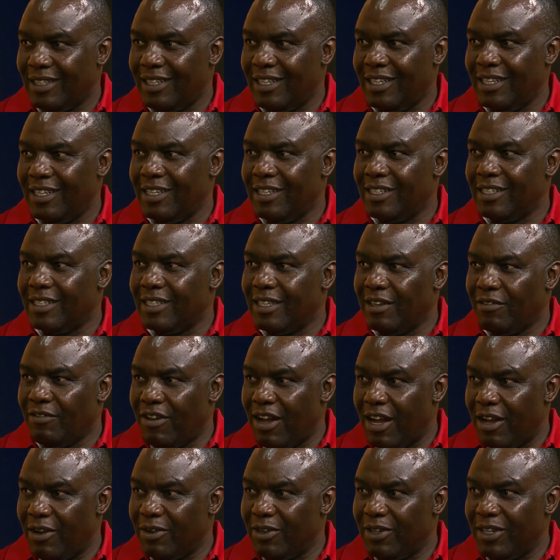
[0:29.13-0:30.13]
He is the
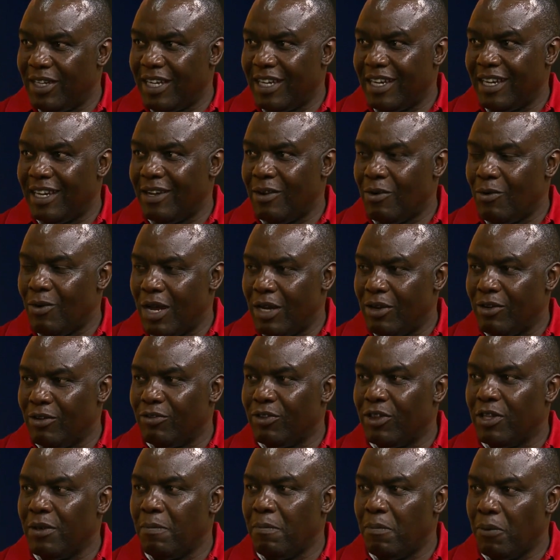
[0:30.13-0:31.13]
founder, one
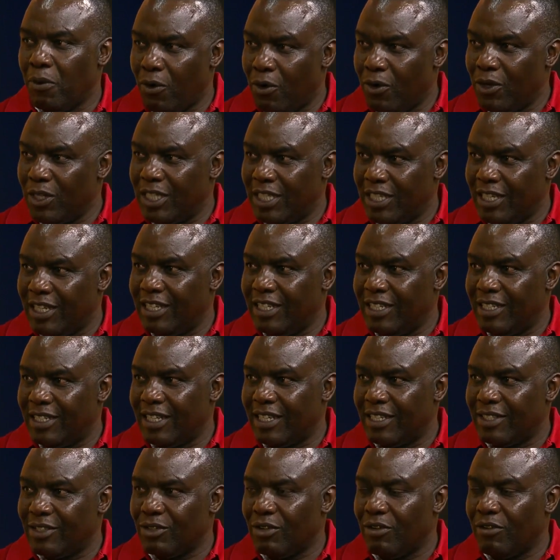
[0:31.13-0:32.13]
of the
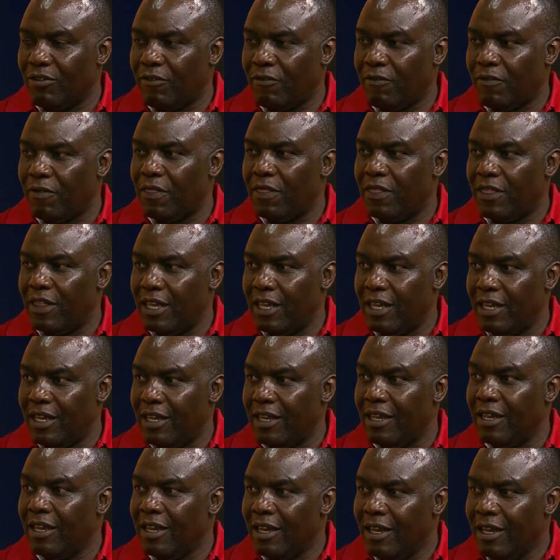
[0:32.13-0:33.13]
progenitors of
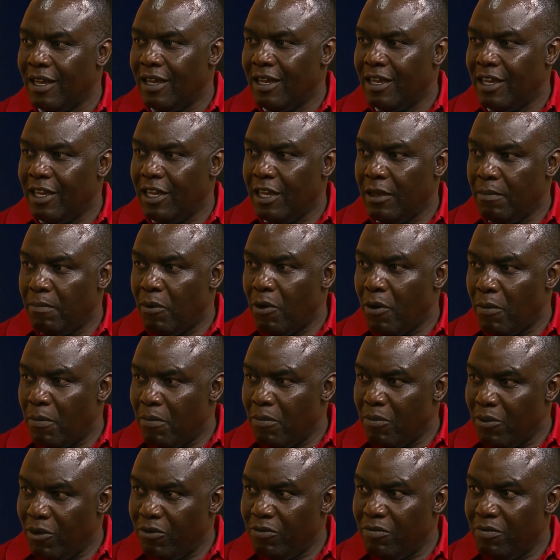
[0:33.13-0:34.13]
the hip hop
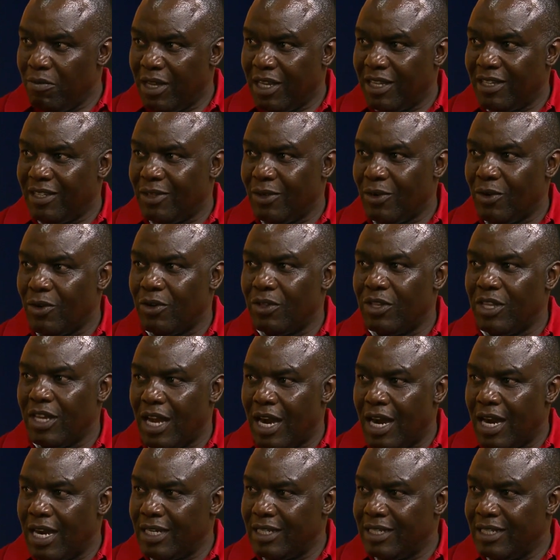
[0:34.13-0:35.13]
movement or the
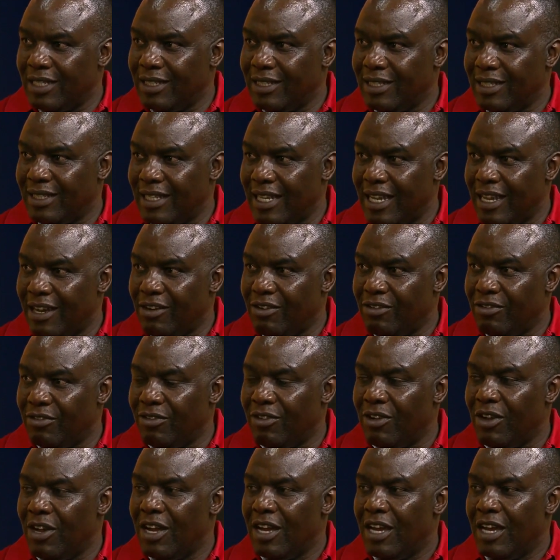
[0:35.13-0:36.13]
art itself.
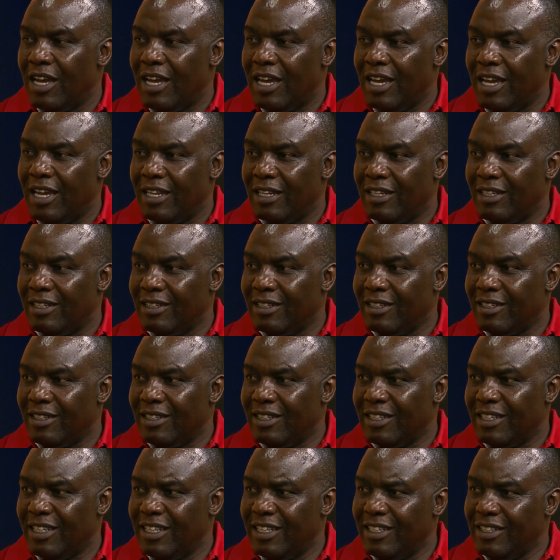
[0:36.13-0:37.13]

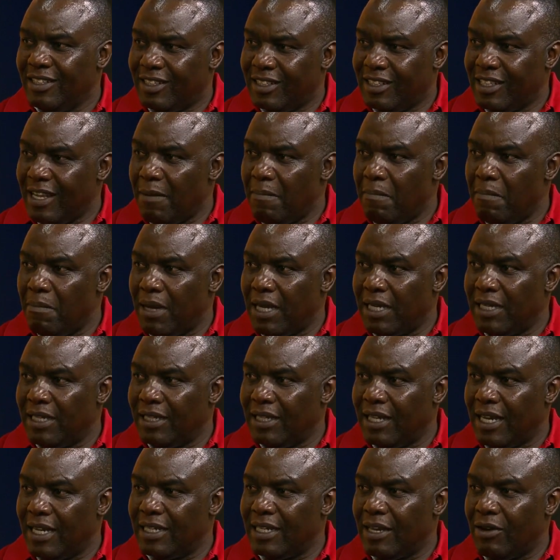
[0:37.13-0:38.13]
And he is somebody
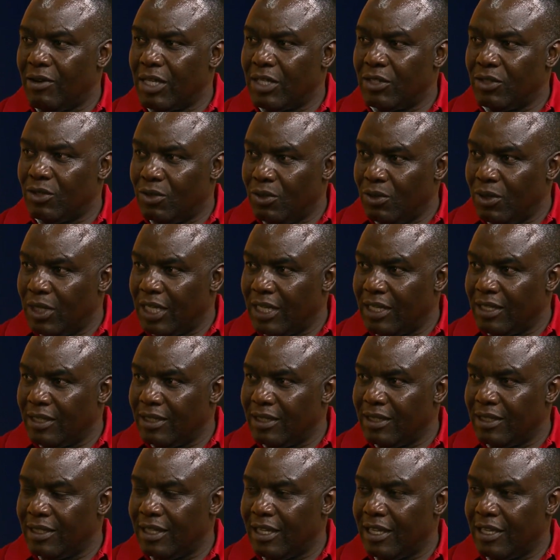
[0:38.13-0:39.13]
that our
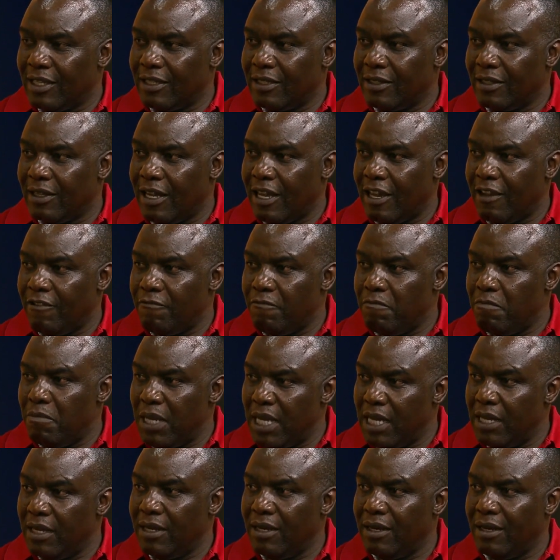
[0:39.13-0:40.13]
students has, have
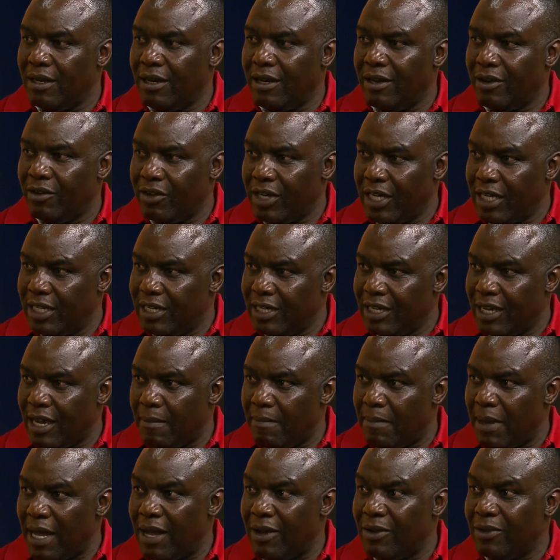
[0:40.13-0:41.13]
been reading
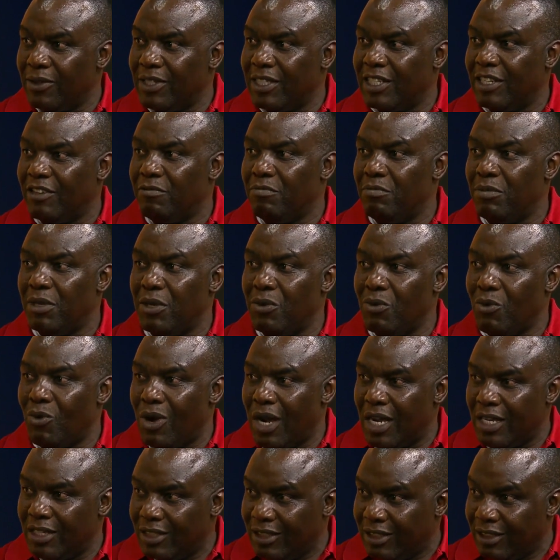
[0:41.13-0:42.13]
about, have been
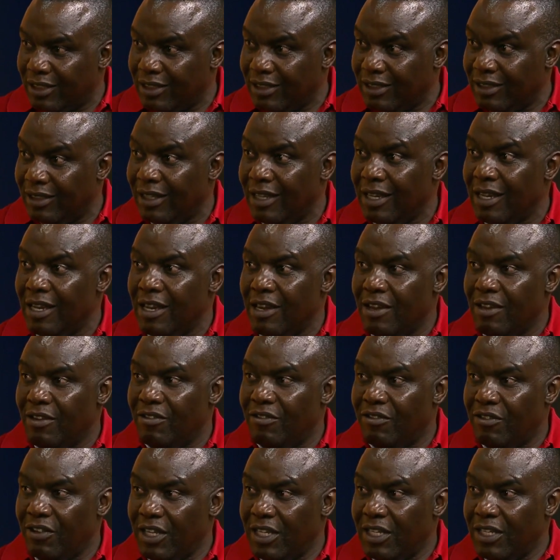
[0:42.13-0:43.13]
watching
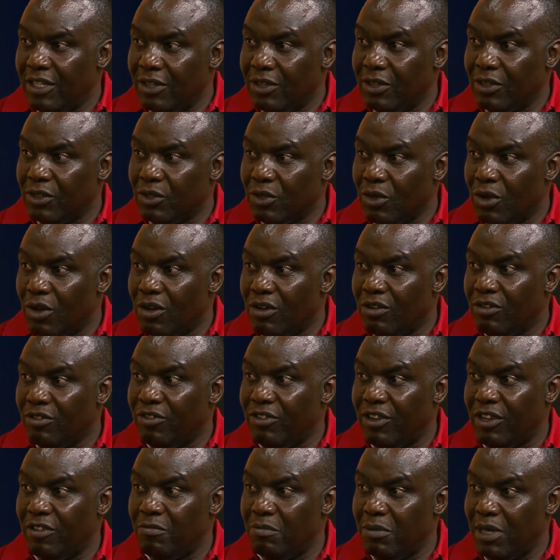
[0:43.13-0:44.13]
videos
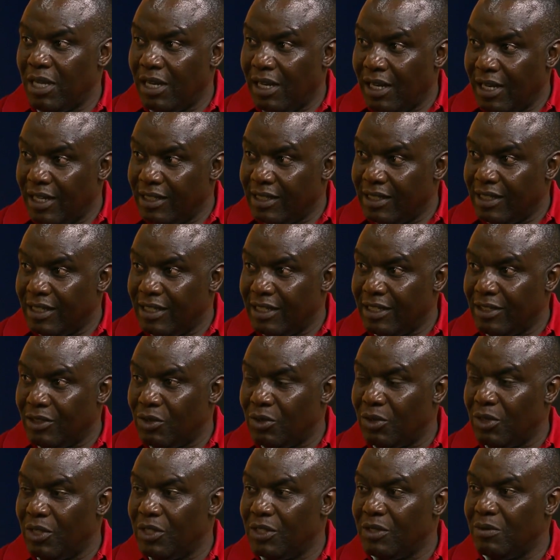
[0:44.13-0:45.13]
of, have been listening
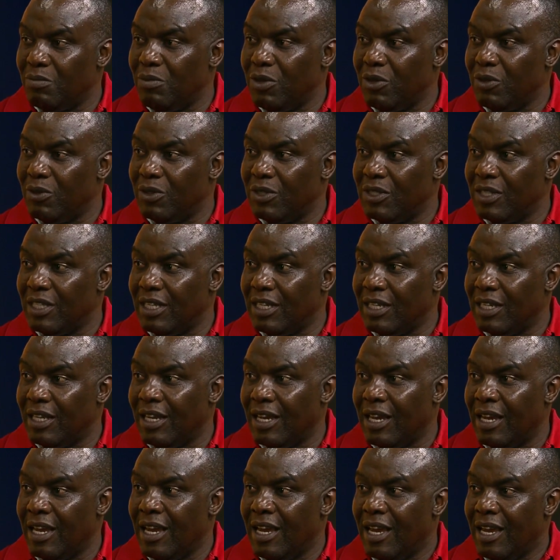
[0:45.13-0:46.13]
to his music.